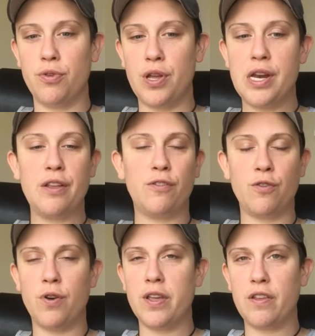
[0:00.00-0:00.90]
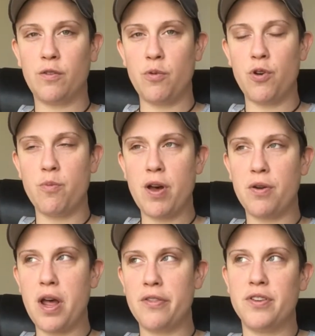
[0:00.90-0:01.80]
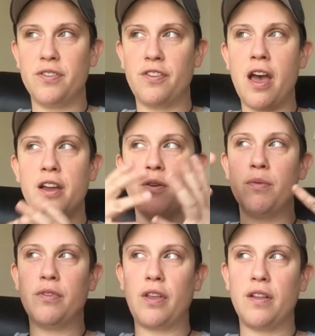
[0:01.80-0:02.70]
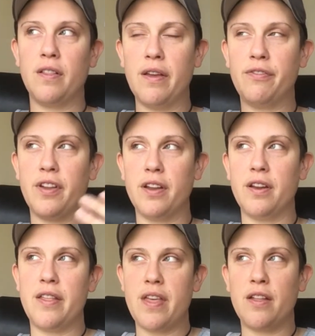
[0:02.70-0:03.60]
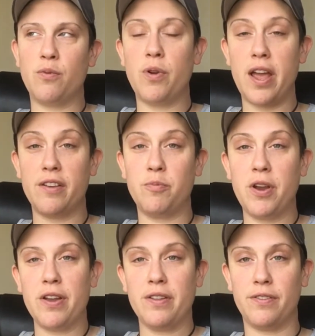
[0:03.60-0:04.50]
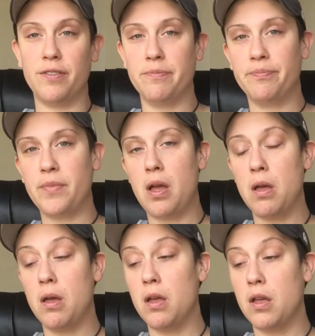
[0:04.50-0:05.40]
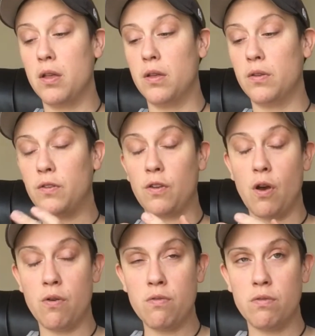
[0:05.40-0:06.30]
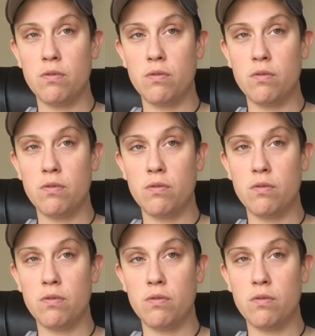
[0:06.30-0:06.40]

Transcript: in his story, they spoke about how the desire was like lifted, and that's what I experienced. So,